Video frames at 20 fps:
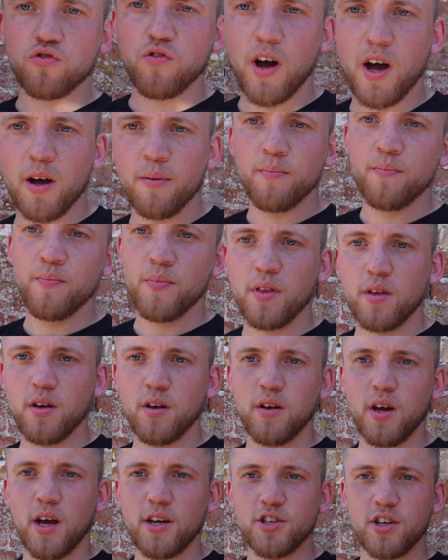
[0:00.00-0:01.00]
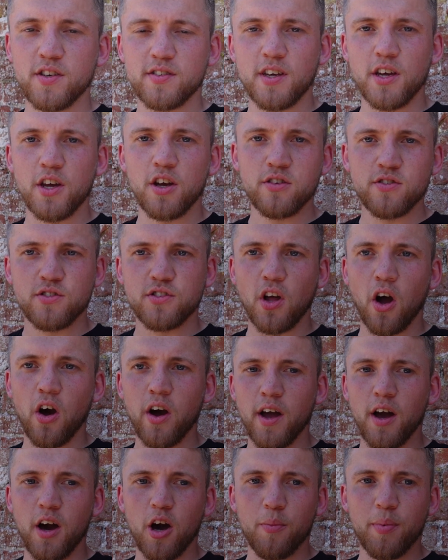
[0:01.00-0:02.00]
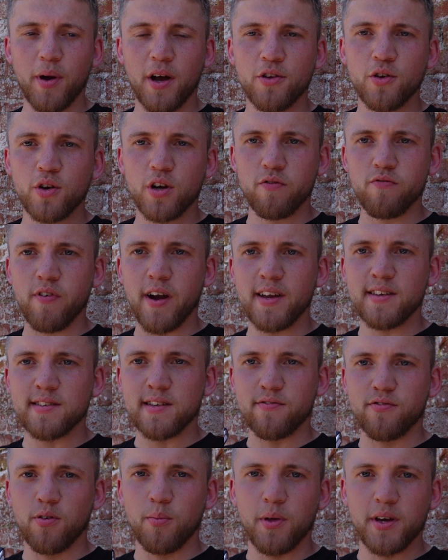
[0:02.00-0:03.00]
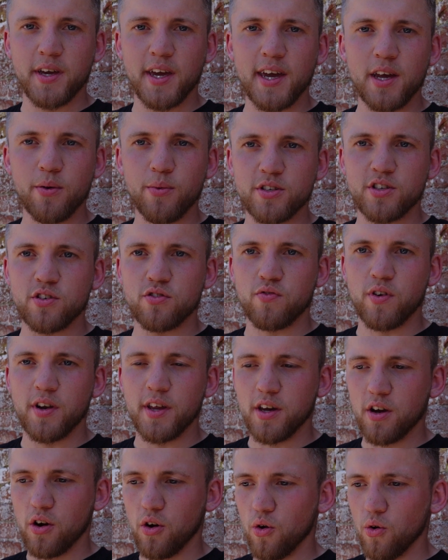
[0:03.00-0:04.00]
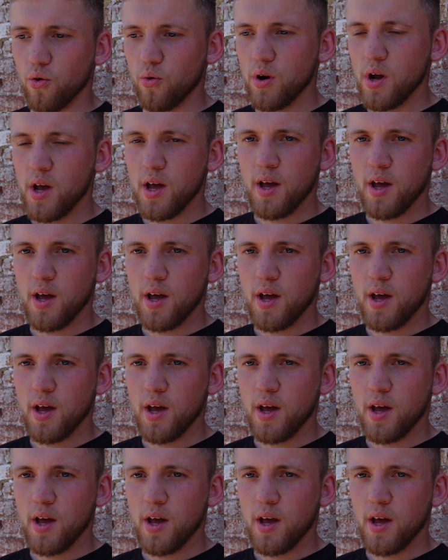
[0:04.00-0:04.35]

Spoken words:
Ram, as you can see, you can start it up and you can raise it from the key, which is really cool.